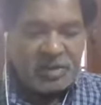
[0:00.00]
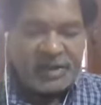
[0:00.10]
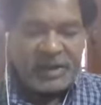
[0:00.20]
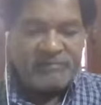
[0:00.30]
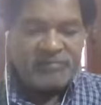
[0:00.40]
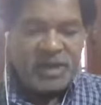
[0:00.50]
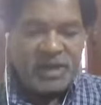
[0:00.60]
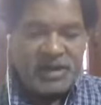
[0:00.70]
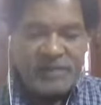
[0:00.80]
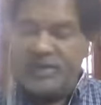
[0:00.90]
Okay,
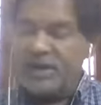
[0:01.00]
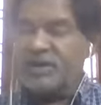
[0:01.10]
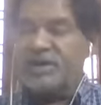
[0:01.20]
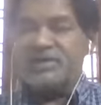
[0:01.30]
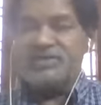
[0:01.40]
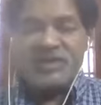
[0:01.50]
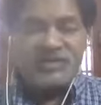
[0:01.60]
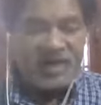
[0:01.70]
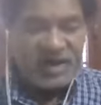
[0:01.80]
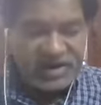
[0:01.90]
rebate under
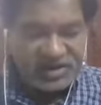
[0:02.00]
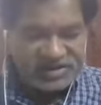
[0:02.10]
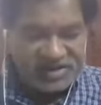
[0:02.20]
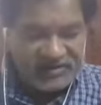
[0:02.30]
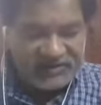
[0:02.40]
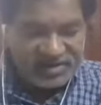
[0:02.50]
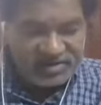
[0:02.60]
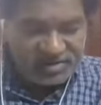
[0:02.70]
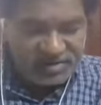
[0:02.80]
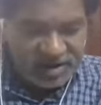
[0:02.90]
section
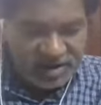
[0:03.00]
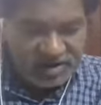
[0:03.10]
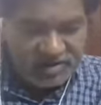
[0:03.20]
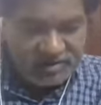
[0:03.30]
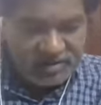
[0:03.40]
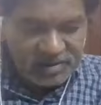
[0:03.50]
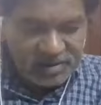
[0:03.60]
87A.